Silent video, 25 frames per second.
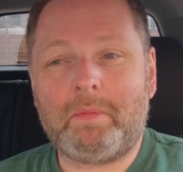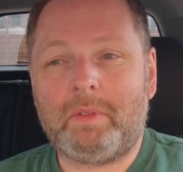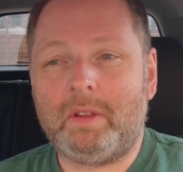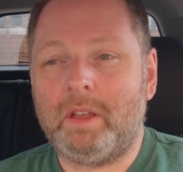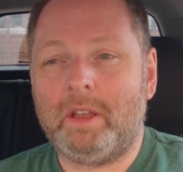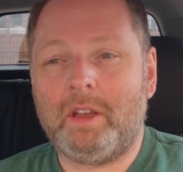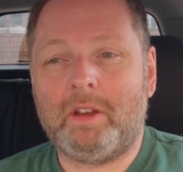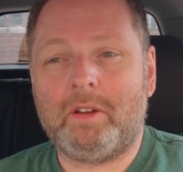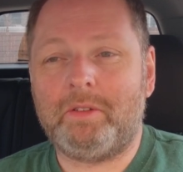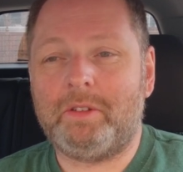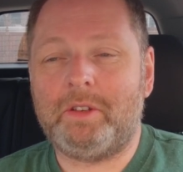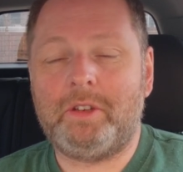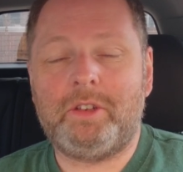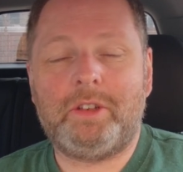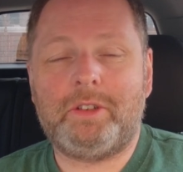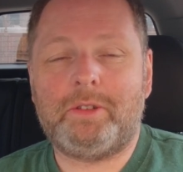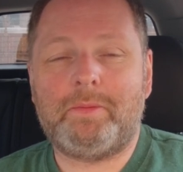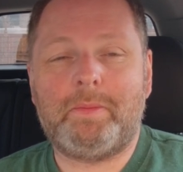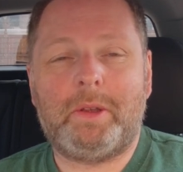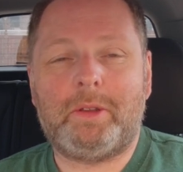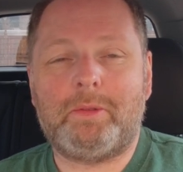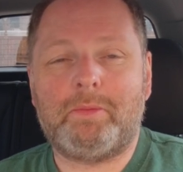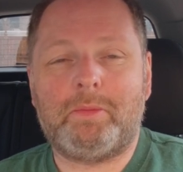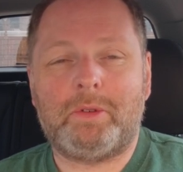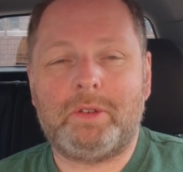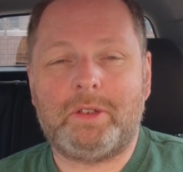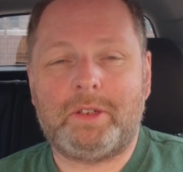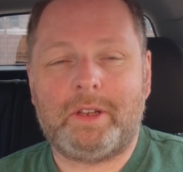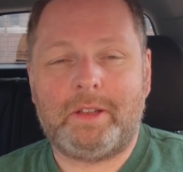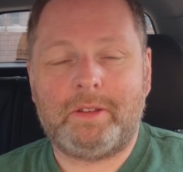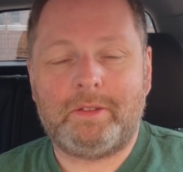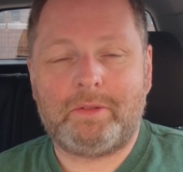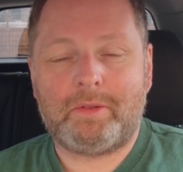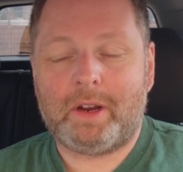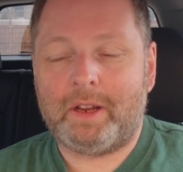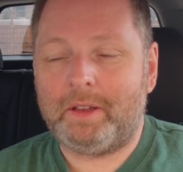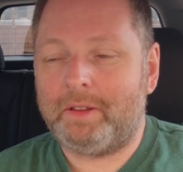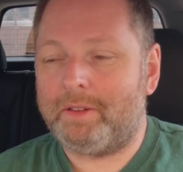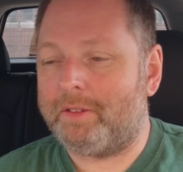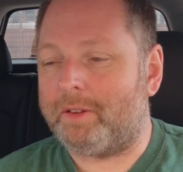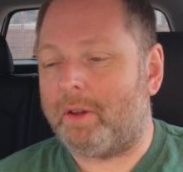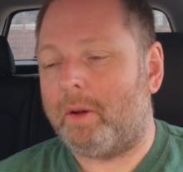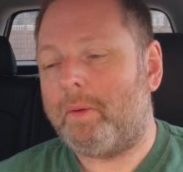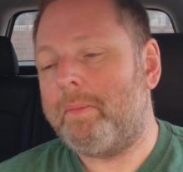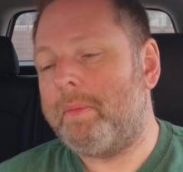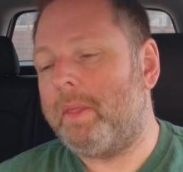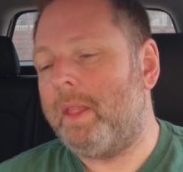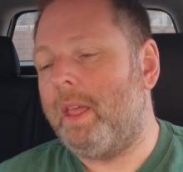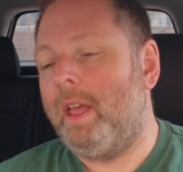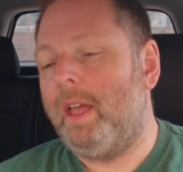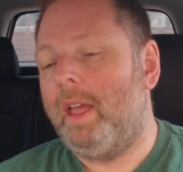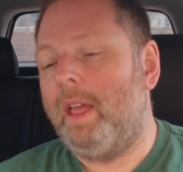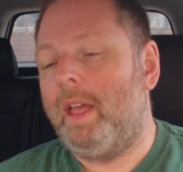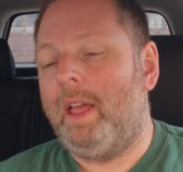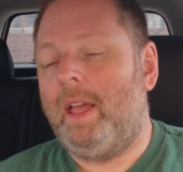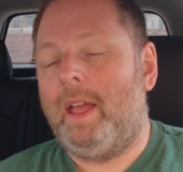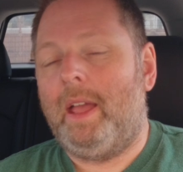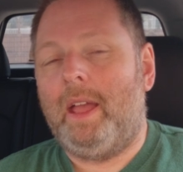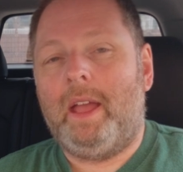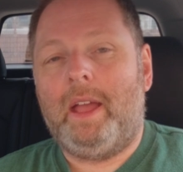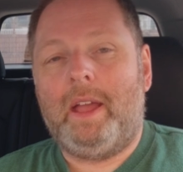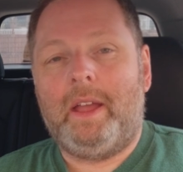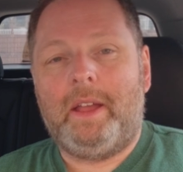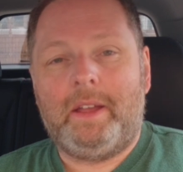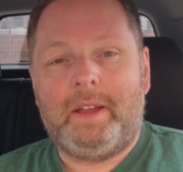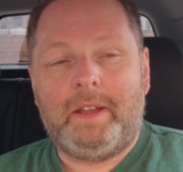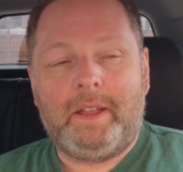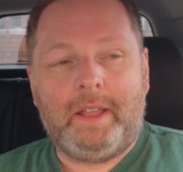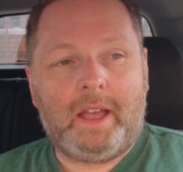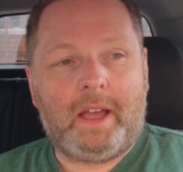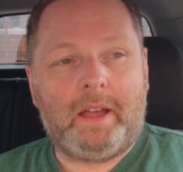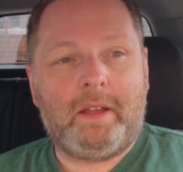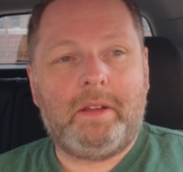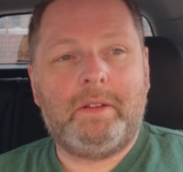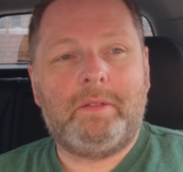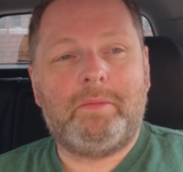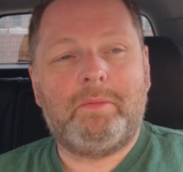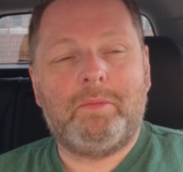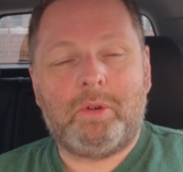because it just makes more sense, right? So yeah,